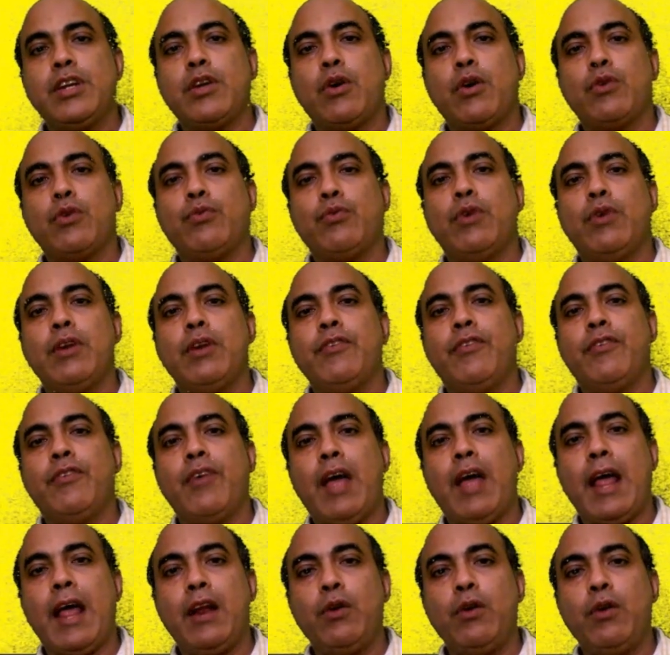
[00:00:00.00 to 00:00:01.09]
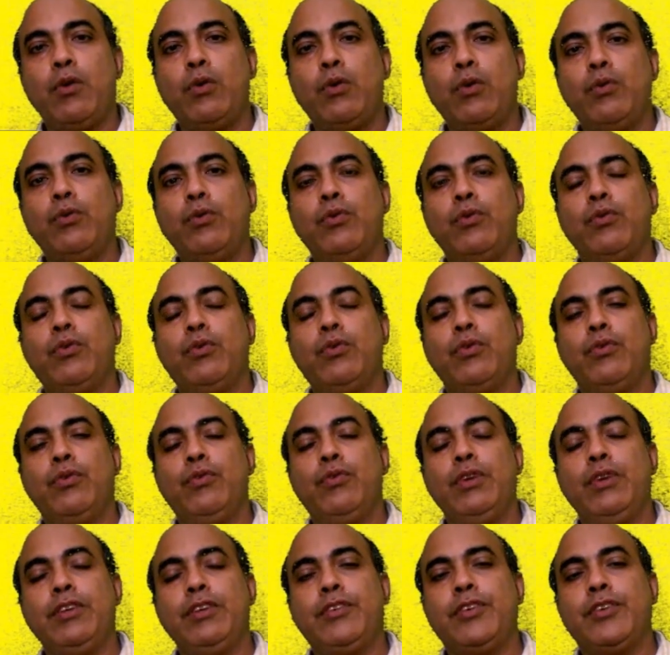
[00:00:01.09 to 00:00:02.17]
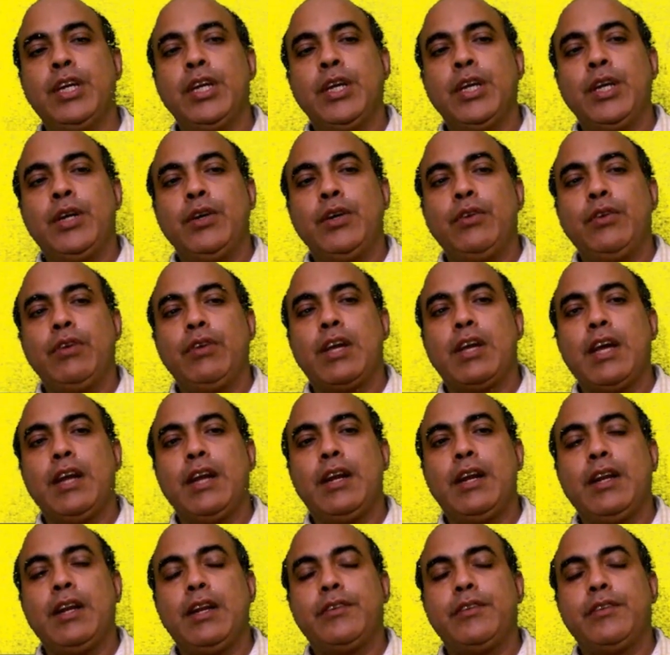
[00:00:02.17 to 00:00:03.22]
or one value which we can